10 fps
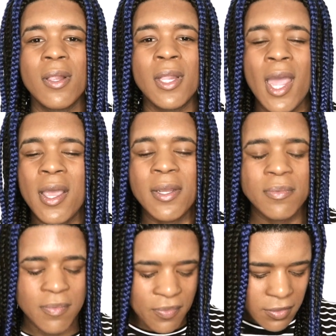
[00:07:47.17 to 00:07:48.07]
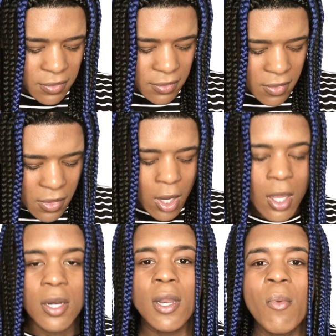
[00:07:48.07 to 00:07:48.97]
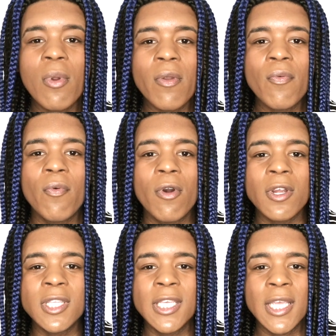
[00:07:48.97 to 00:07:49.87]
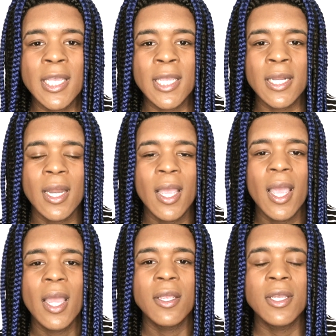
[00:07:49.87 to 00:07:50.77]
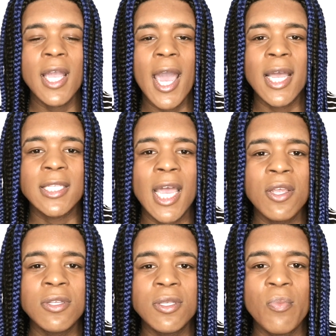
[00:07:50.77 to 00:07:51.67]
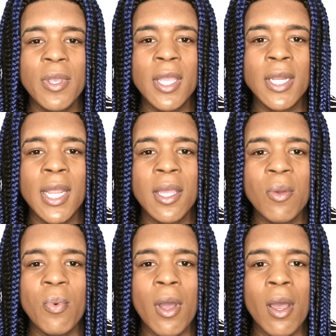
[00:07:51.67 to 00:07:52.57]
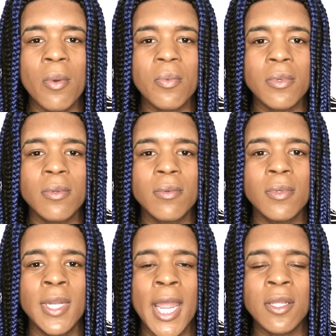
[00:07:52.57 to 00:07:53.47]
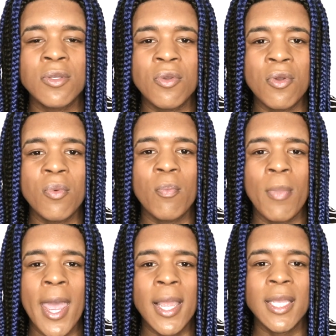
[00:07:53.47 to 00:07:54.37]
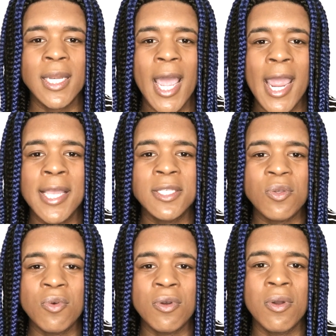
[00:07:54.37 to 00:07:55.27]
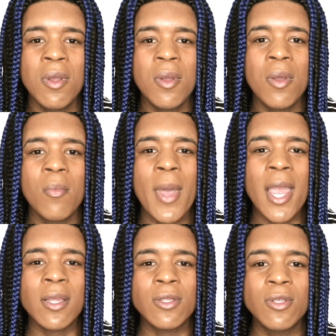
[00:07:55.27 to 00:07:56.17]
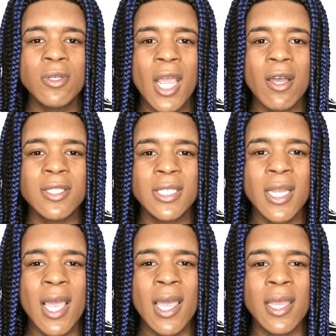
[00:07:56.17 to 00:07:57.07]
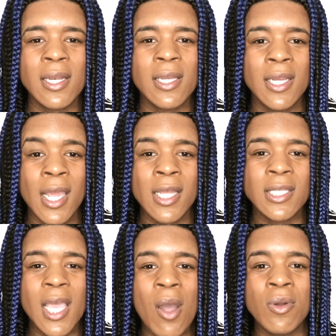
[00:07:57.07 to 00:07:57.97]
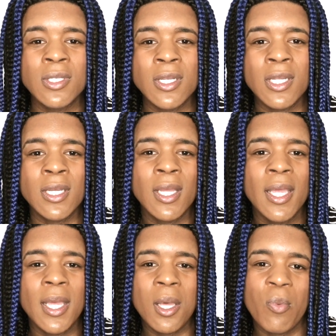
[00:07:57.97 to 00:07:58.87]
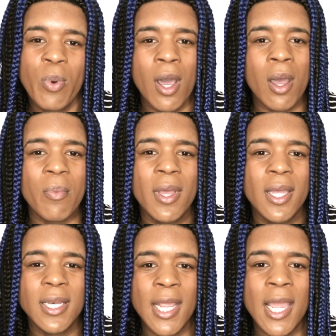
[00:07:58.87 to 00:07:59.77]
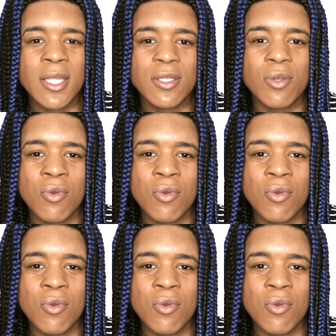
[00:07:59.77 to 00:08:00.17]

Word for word: yeah. Number fourteen. You guys, I used to be in the hip-hop dance group back in high school, back in two thousand nine. Yes, I was in the hip-hop dance